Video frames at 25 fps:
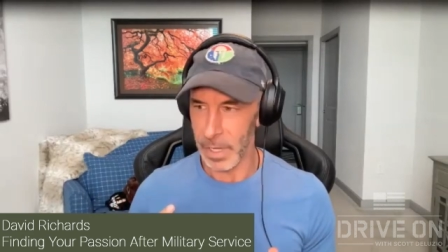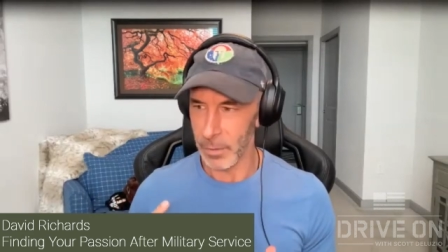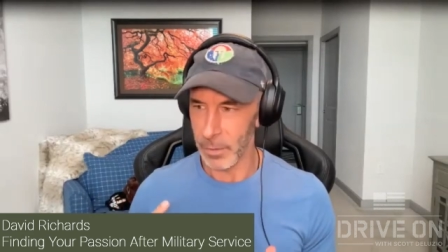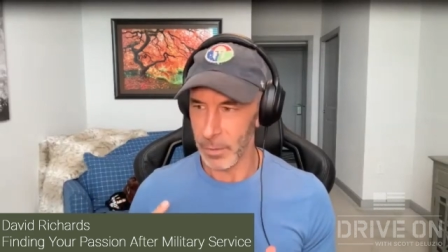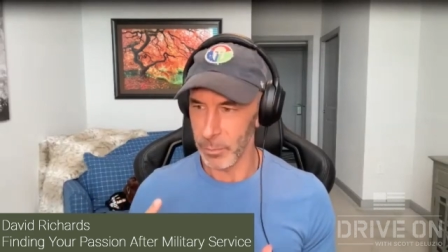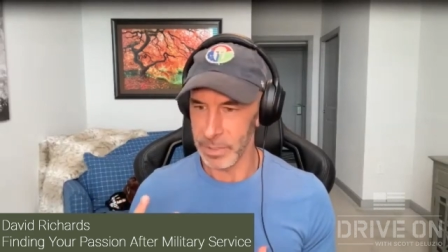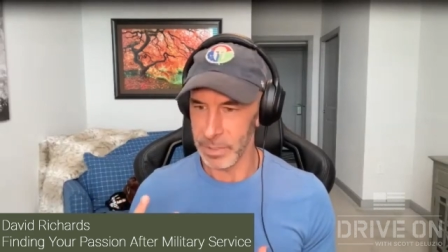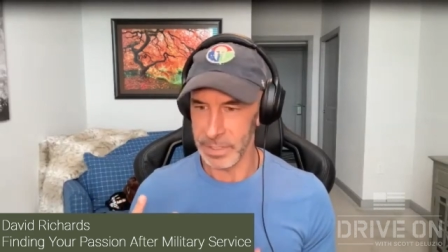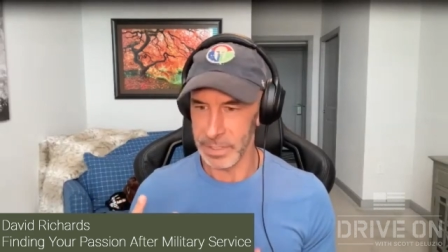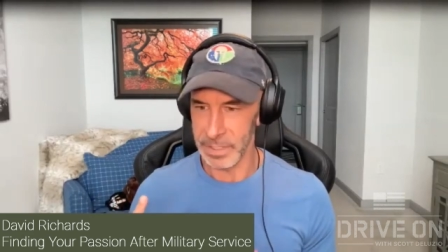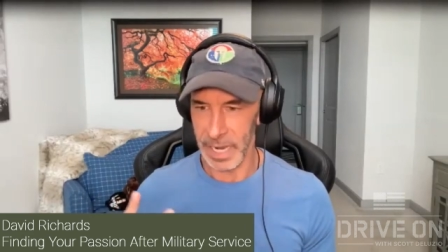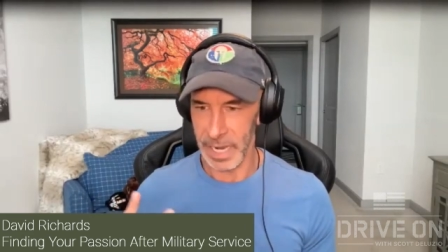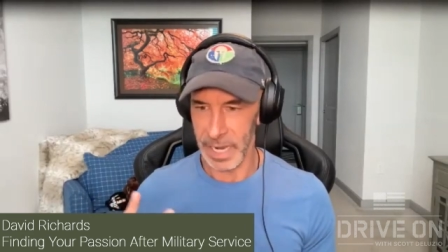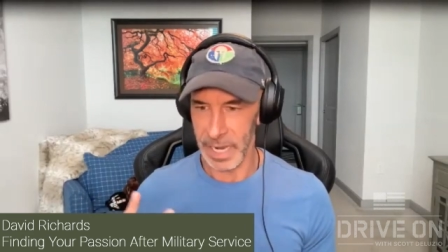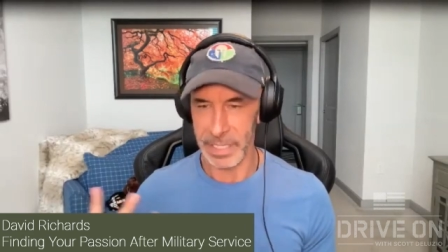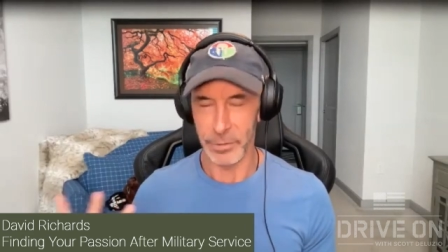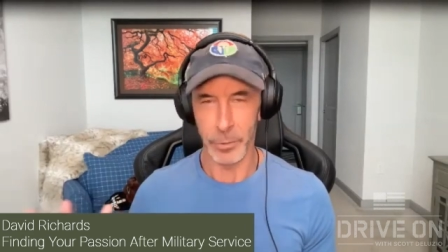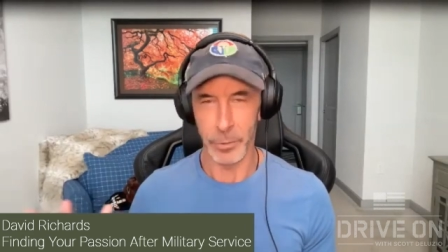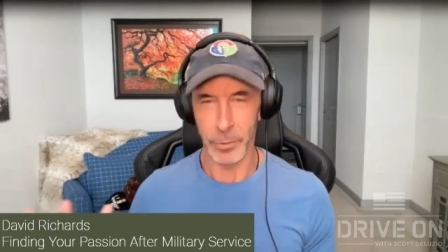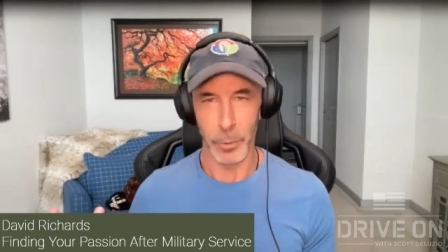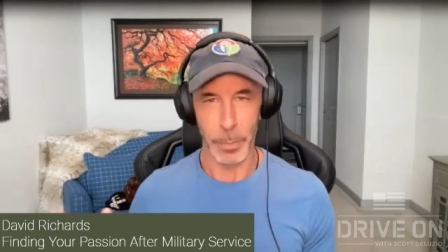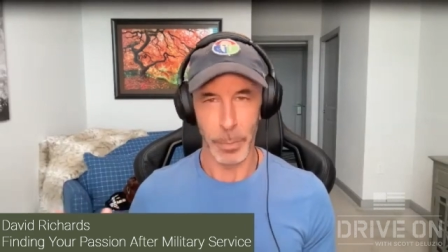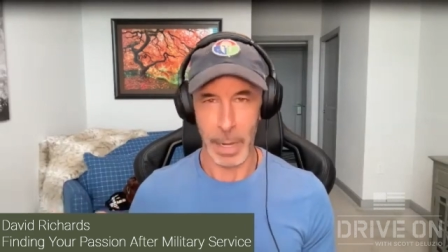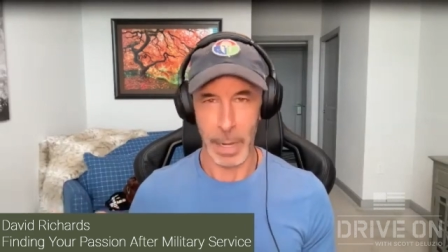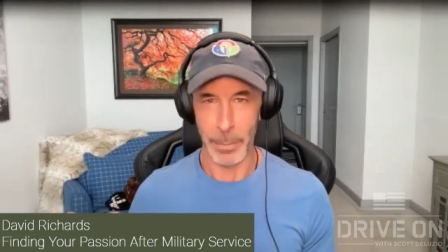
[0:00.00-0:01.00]
It was high
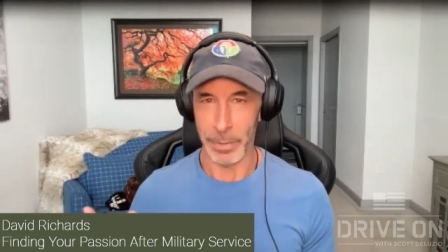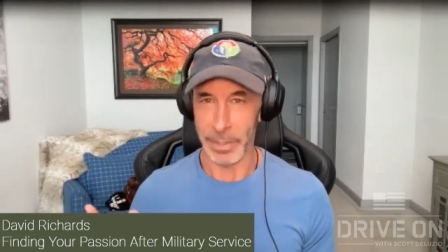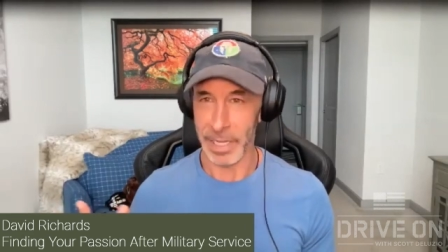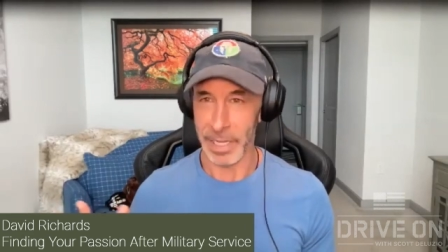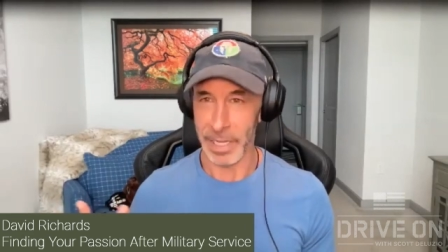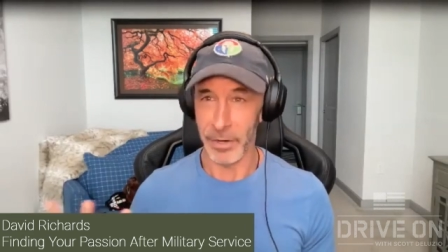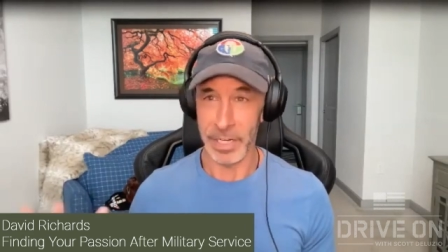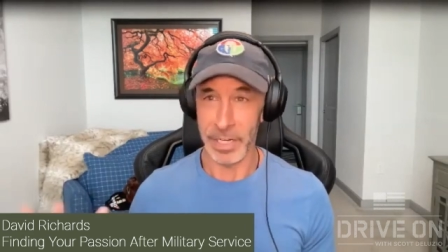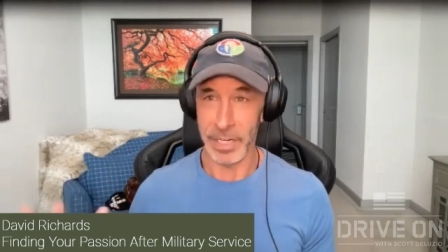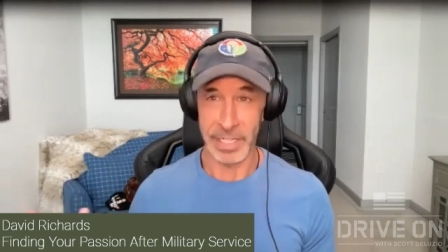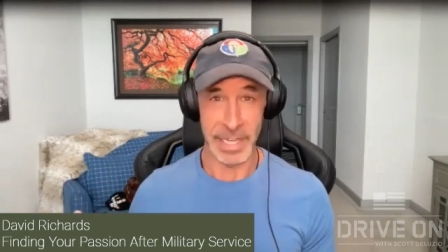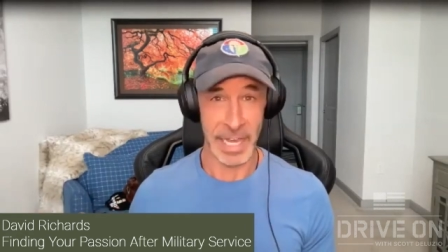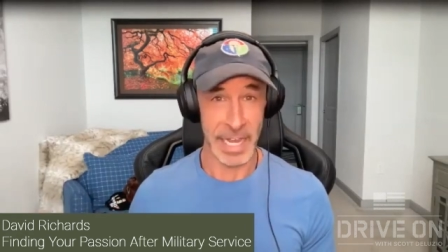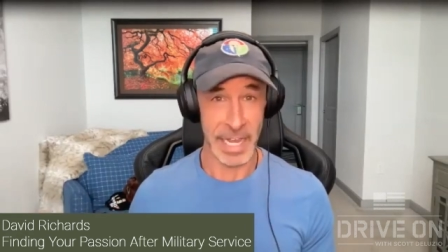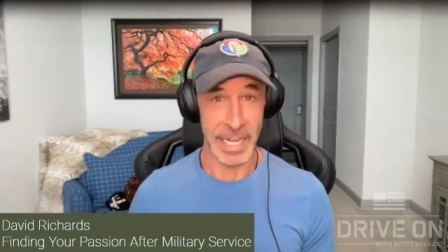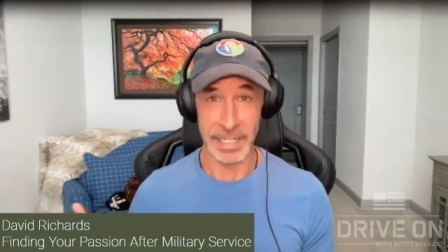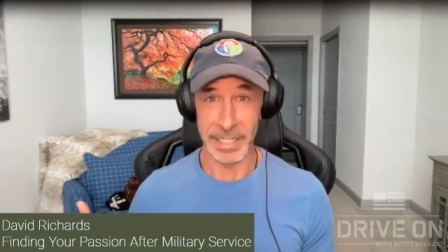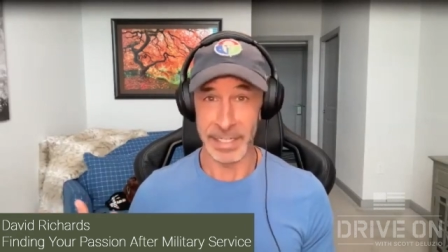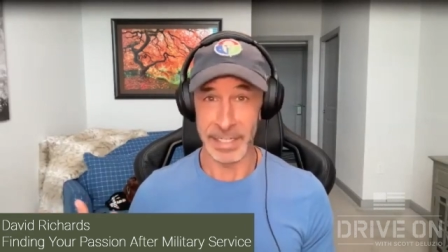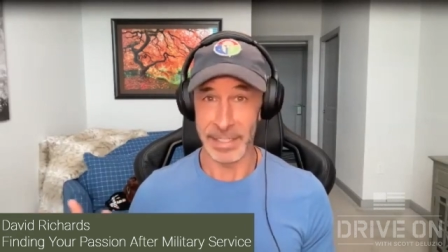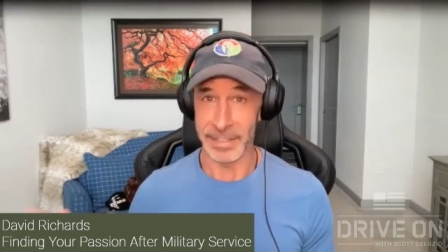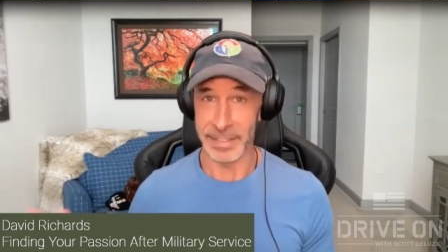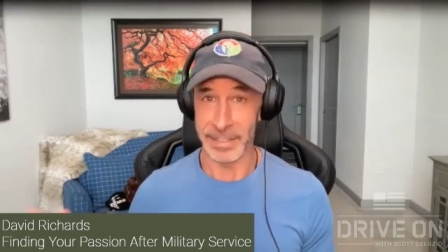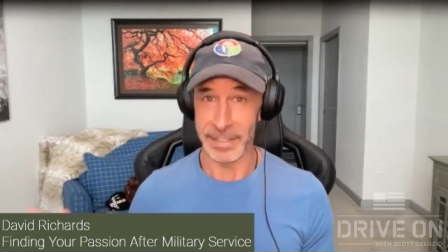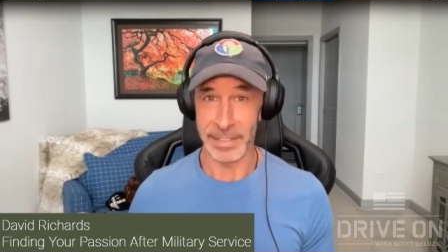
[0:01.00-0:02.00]
school popularity in the
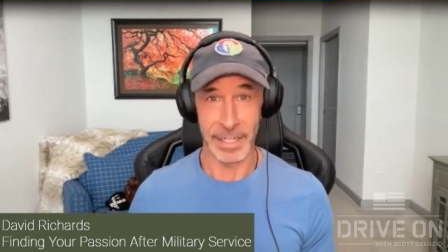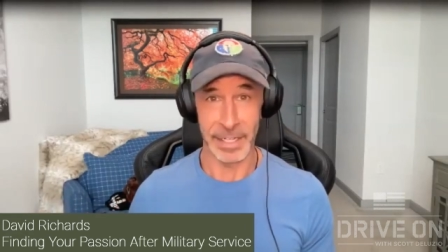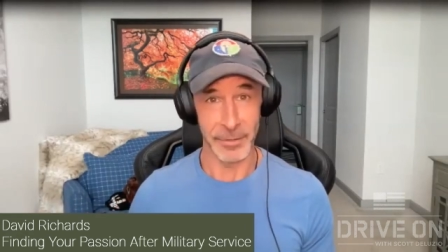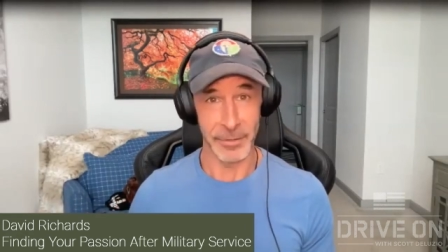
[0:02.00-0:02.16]
80s,